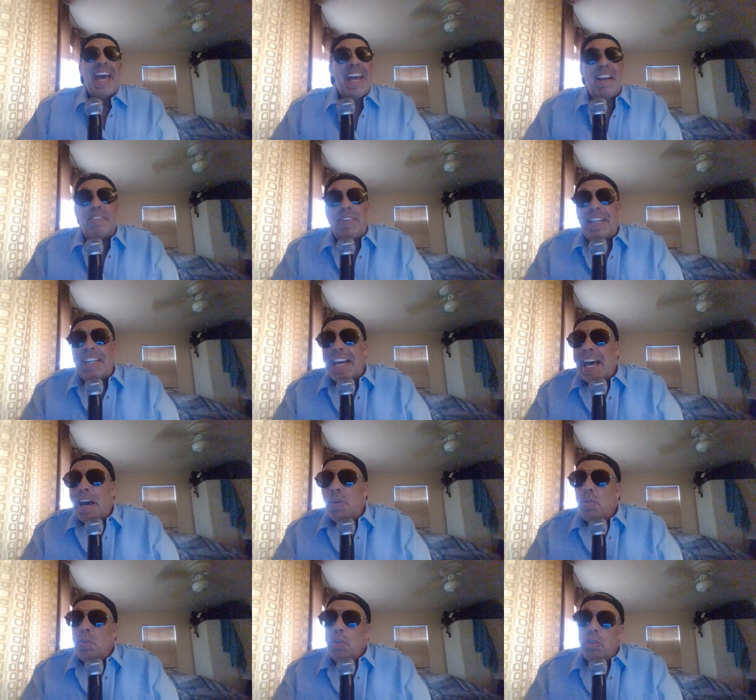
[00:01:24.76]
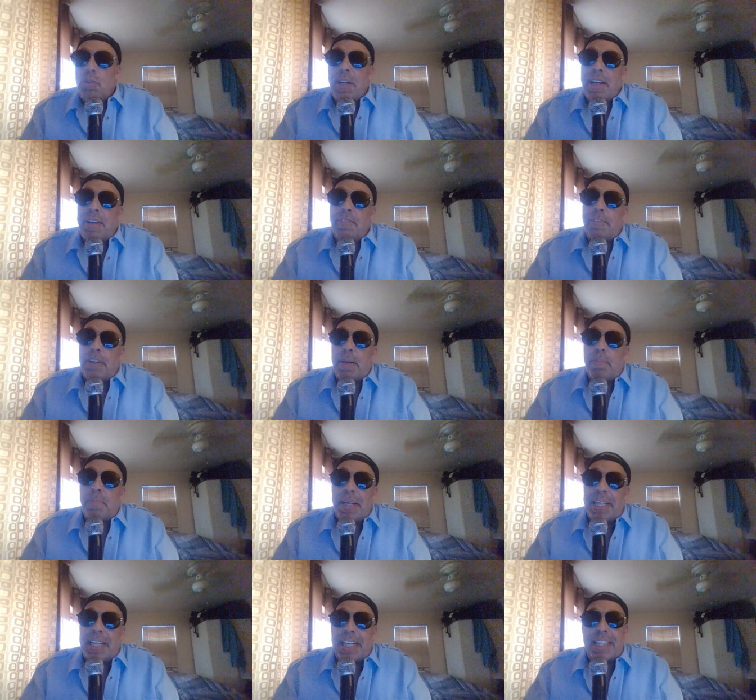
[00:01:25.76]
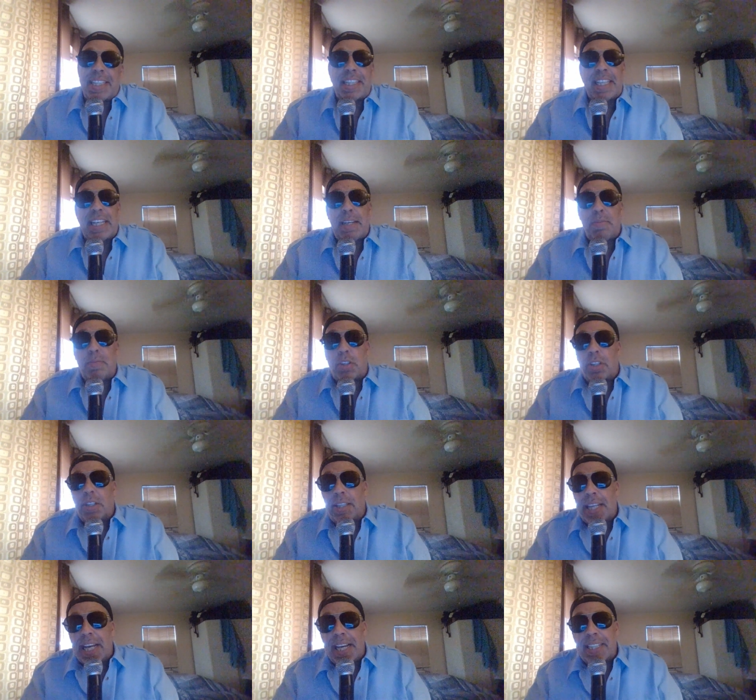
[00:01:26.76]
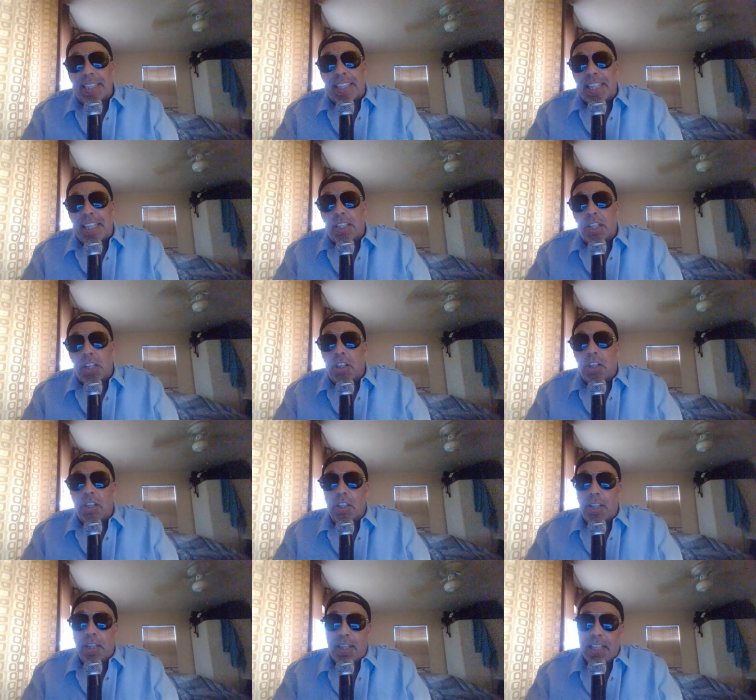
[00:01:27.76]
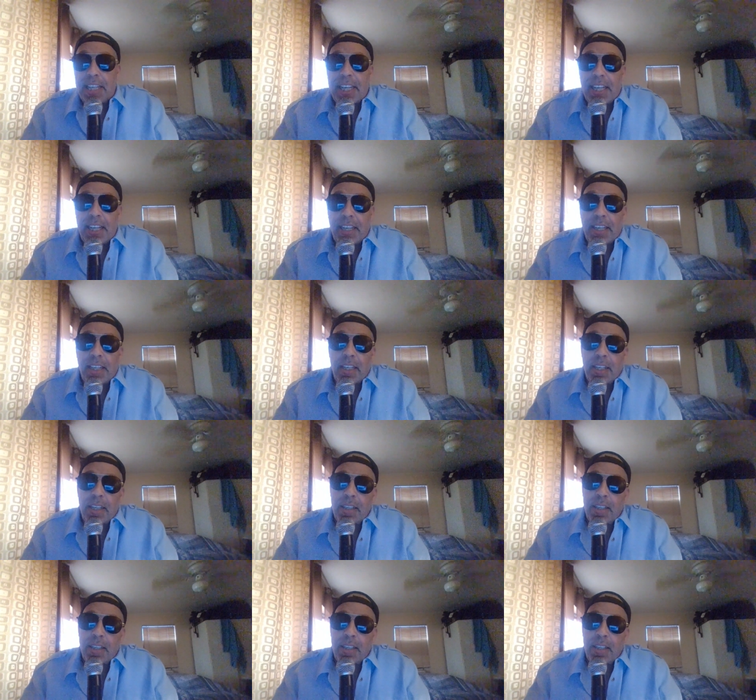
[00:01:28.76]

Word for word: Every hour, every minute seemed to last eternally.